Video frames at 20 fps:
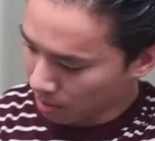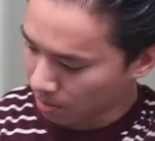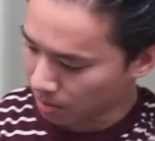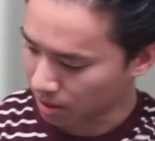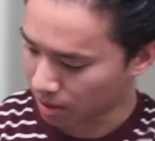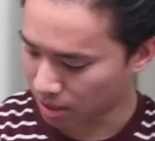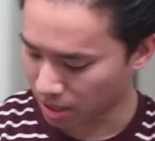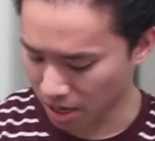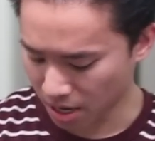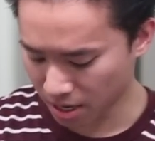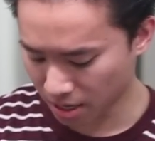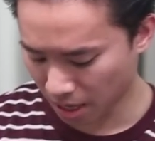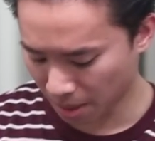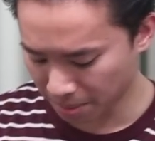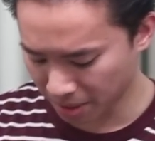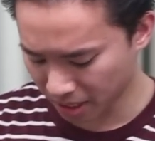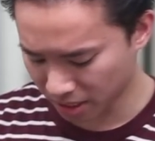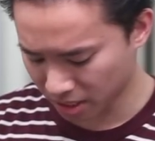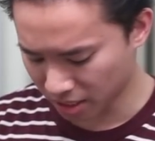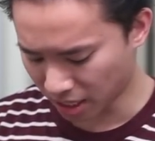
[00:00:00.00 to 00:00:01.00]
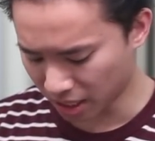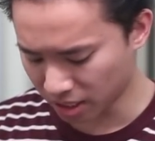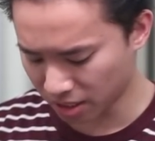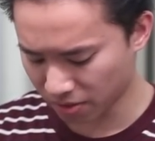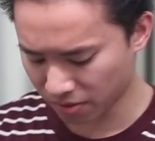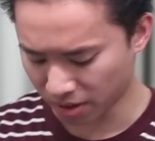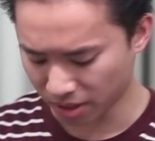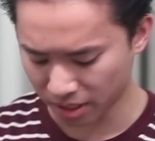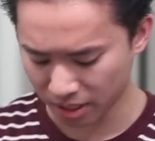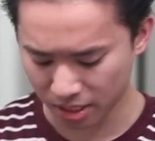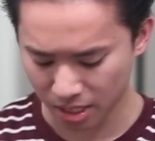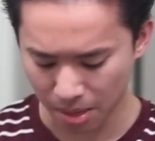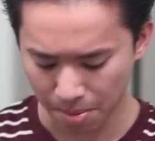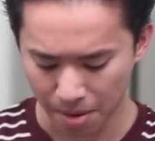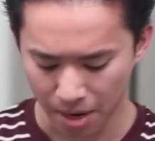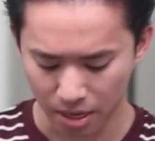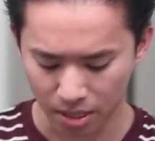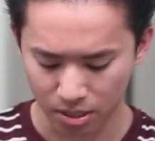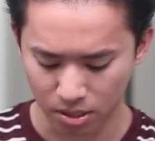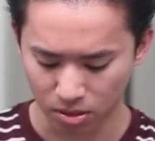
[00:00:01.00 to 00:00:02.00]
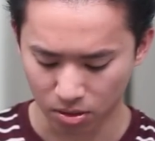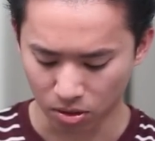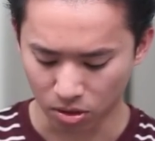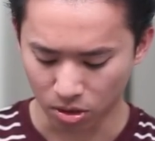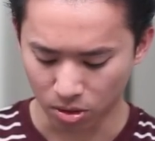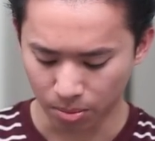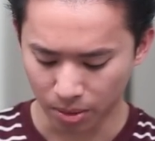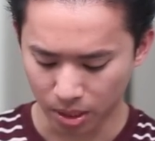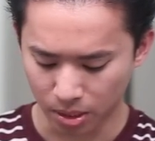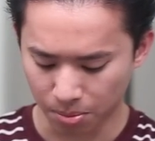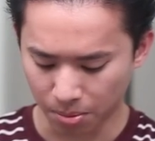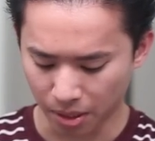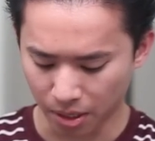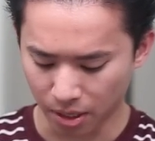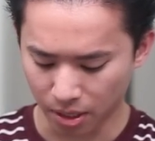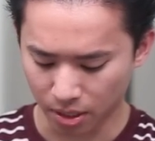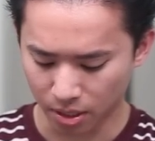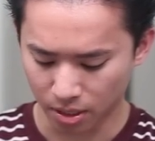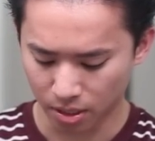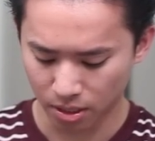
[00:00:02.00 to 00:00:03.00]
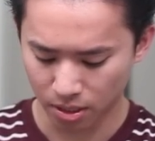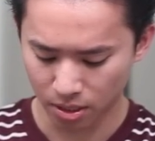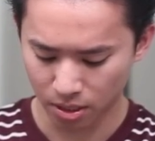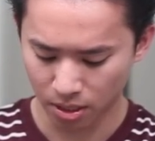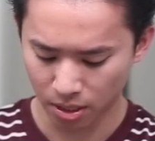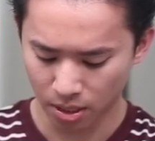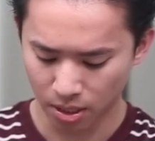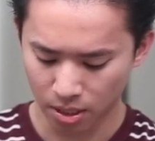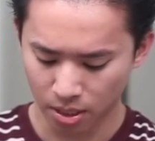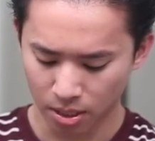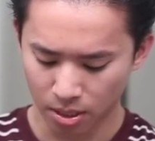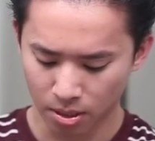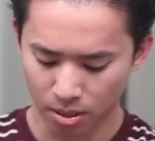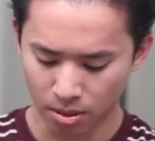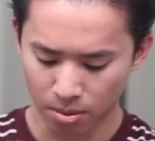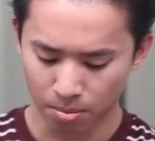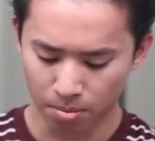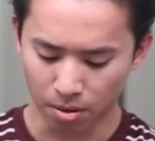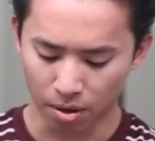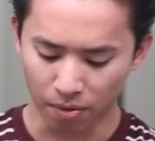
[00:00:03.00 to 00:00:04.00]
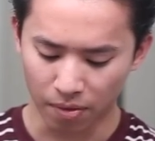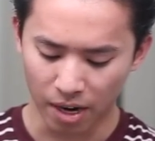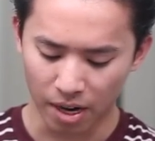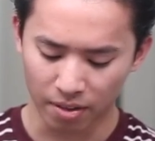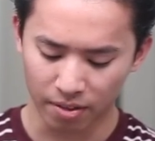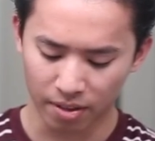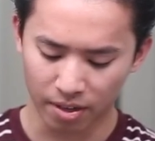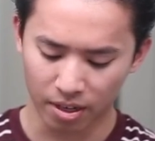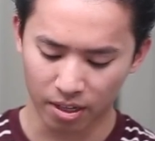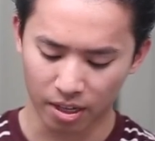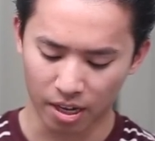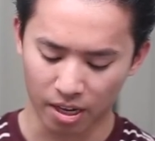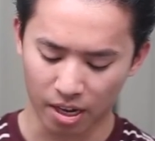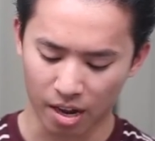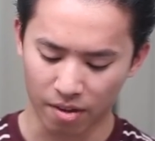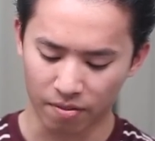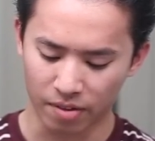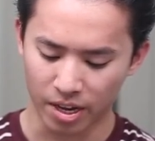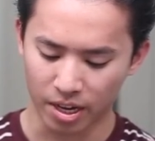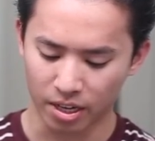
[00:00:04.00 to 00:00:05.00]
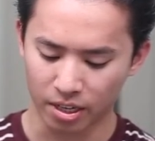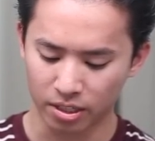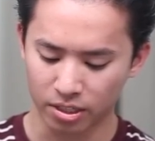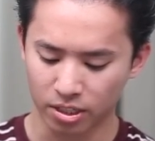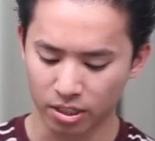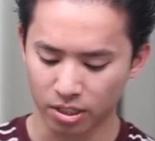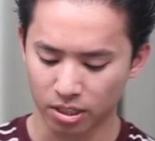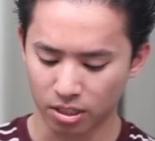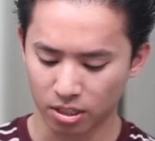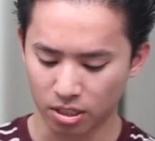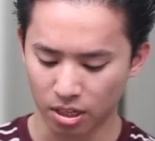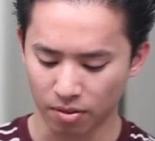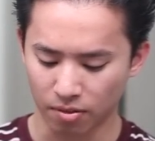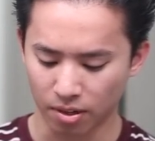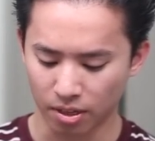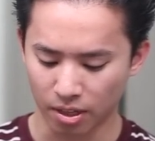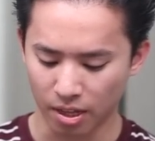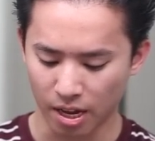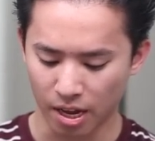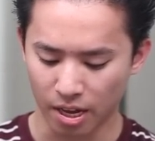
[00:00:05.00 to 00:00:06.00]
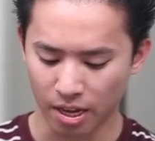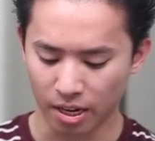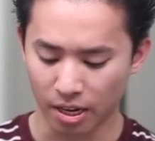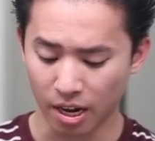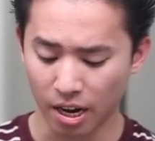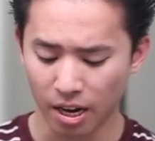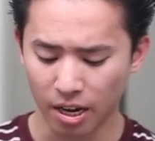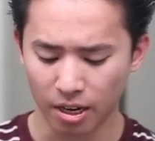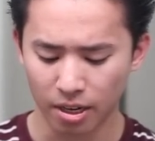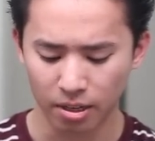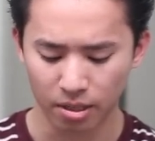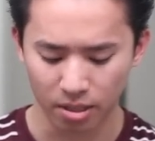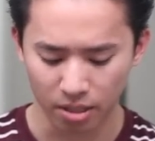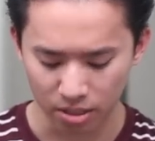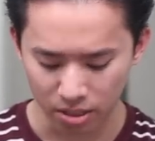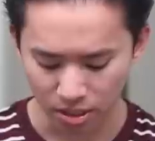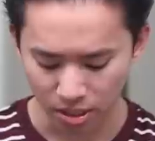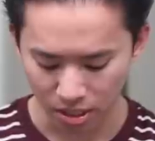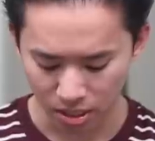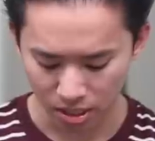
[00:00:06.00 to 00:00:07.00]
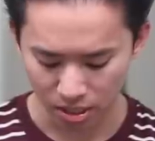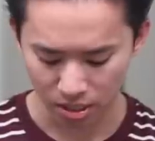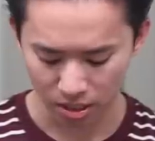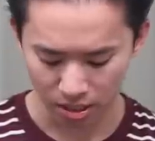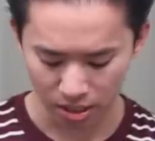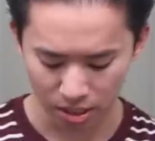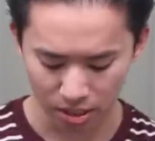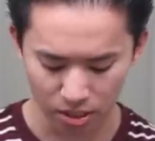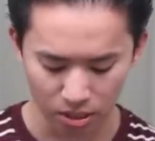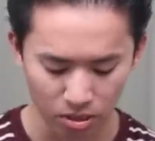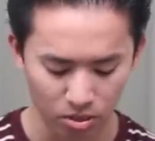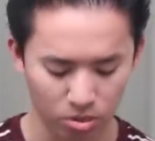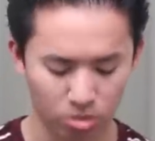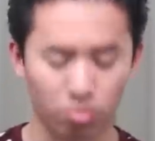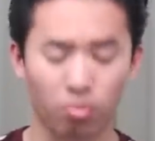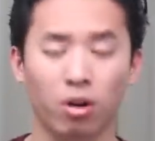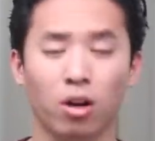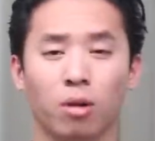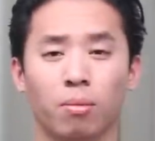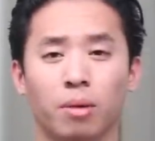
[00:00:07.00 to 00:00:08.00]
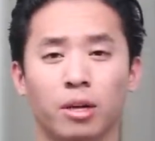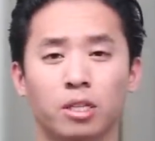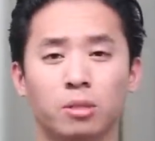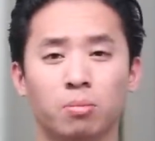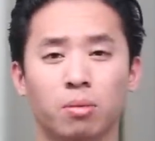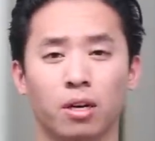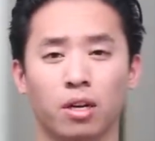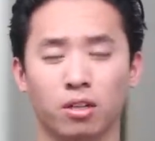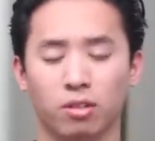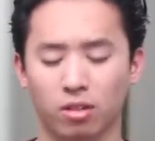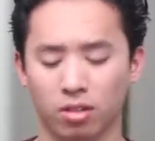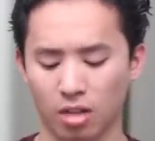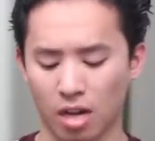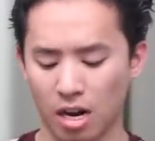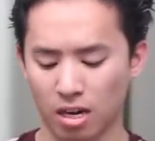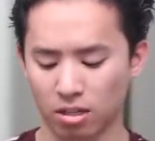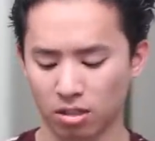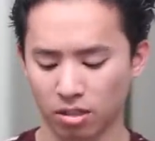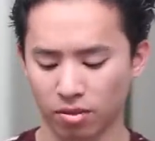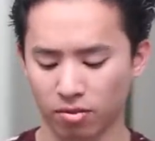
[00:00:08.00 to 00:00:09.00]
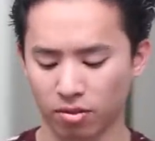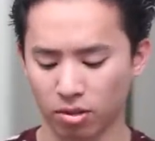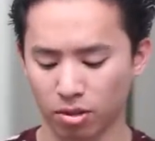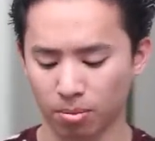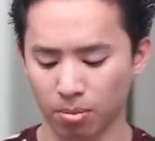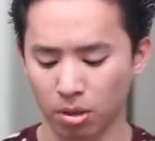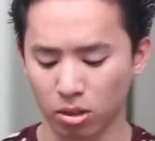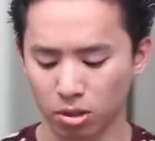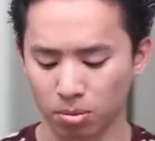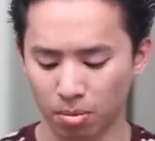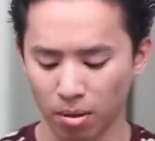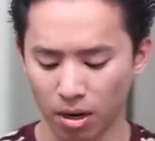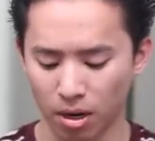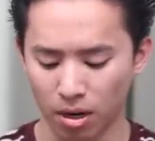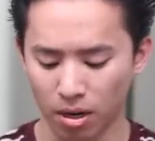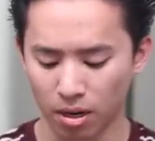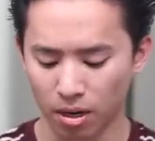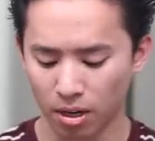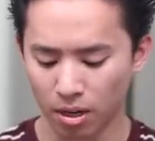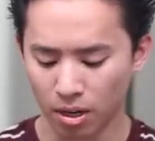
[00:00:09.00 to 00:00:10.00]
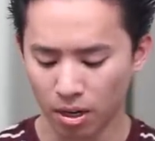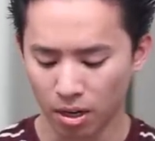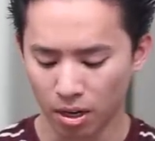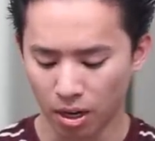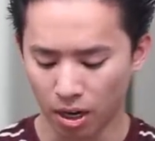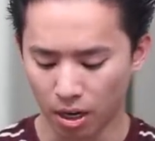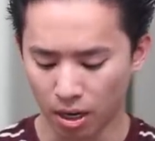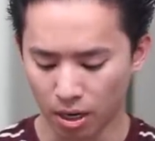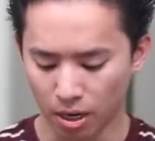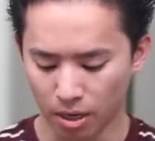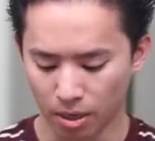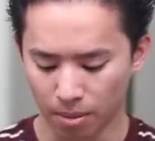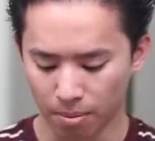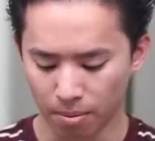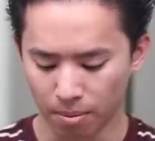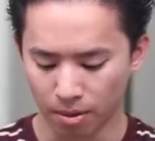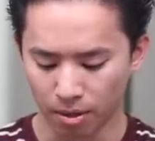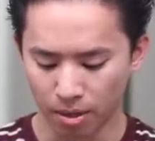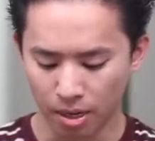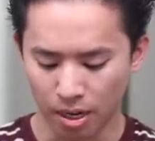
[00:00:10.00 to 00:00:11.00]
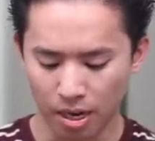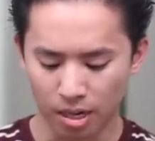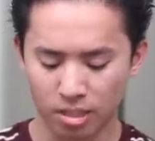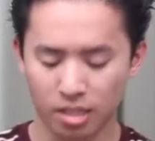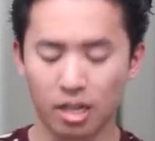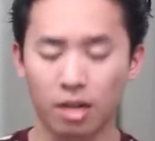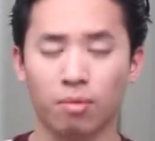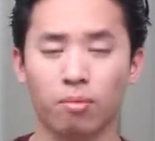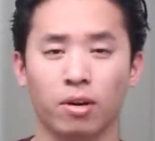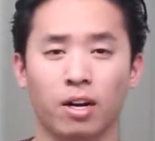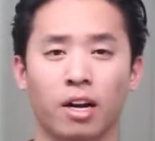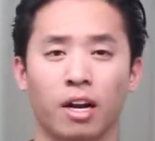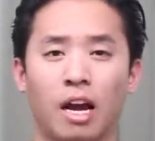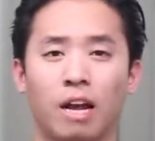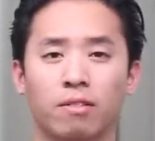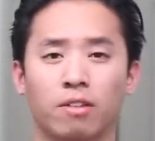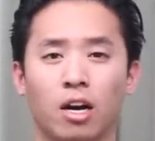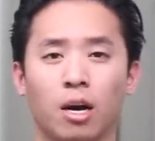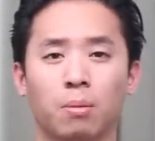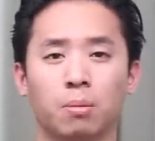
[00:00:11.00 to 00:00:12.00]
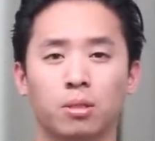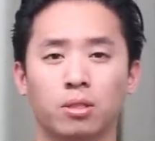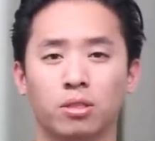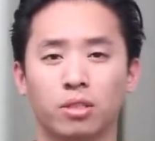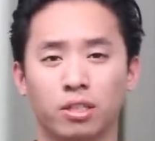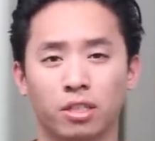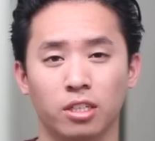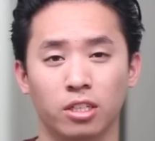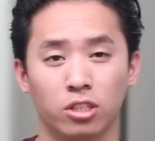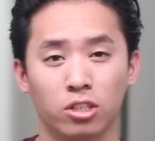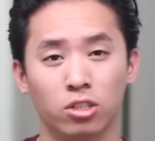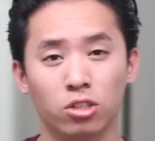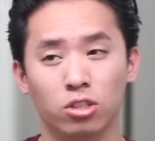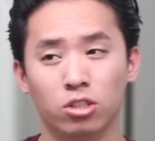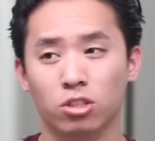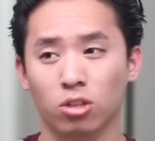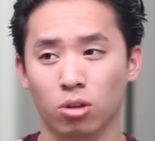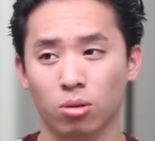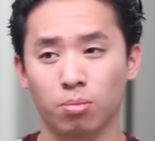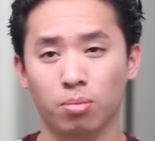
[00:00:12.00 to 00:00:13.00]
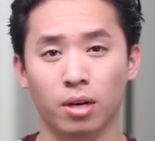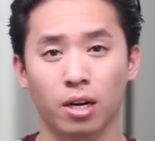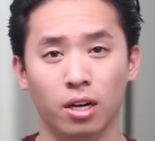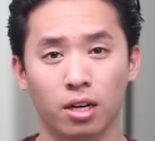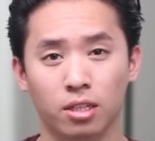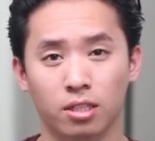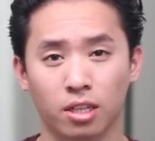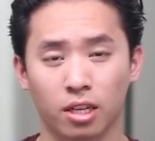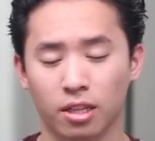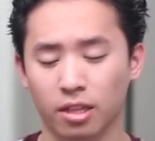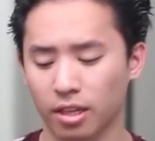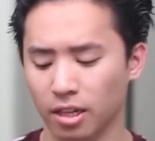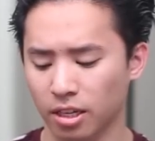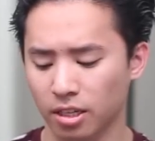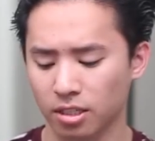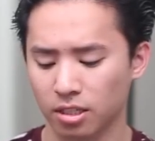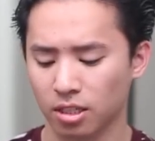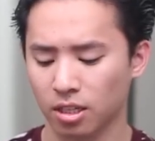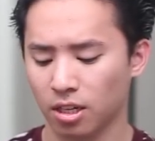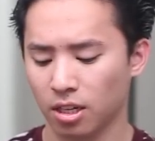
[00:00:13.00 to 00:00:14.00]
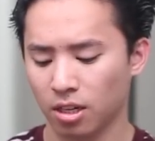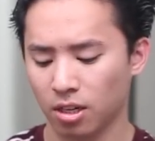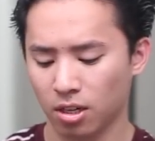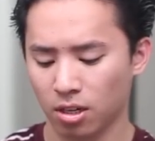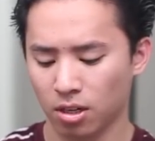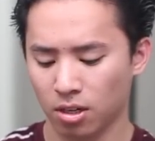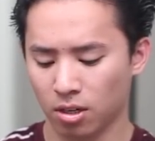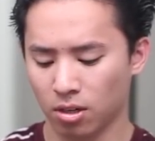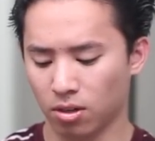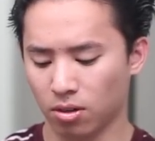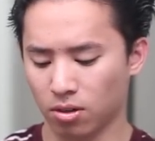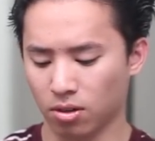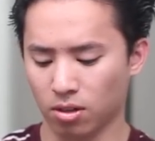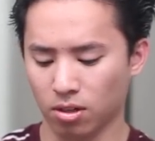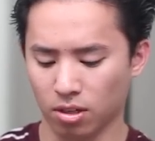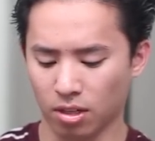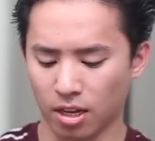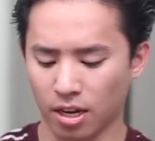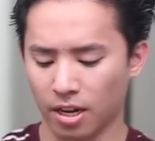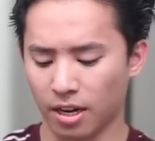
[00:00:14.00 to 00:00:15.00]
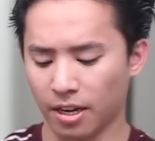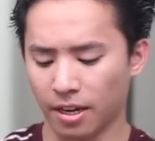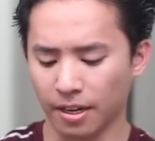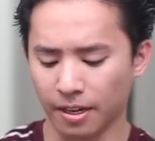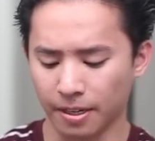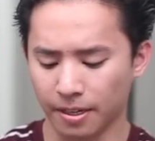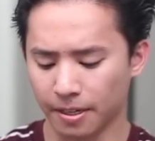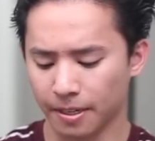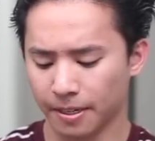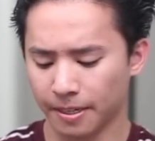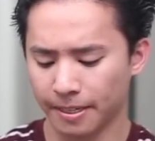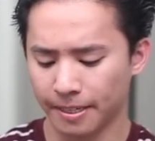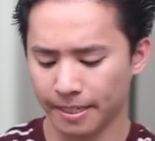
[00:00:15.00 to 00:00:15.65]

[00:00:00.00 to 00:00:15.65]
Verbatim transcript: but yeah, I mean, it's nice to finally step back into an oil-based product. Both have their like advantages and stuff like that, and I consistently use water-based products actually for the most part um, except when I had the opportunity to use certain products like this or like